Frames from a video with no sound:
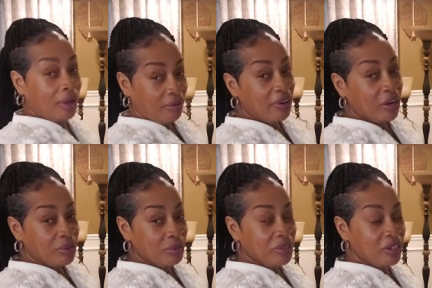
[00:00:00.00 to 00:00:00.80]
I found
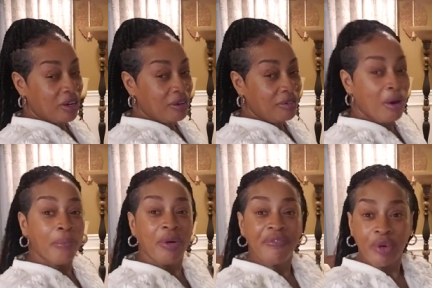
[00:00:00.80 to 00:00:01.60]
some stuff,
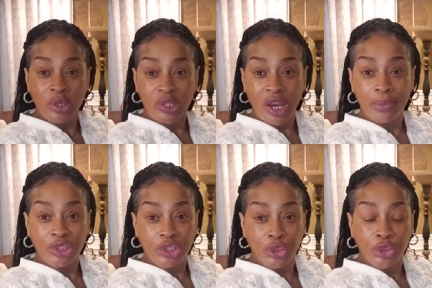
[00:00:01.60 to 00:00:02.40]
but first I'm gonna
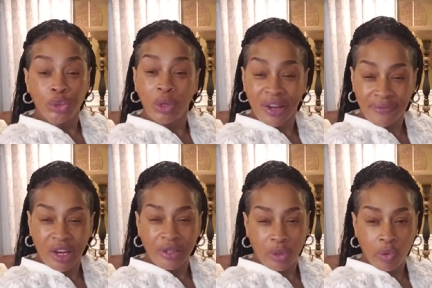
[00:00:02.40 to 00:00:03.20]
show you what I
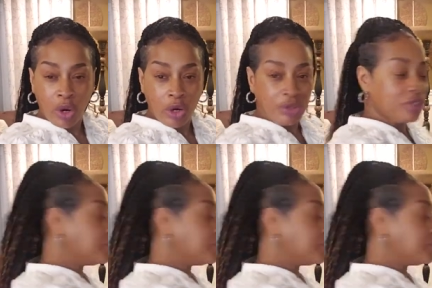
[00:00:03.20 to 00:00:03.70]
found at Ross.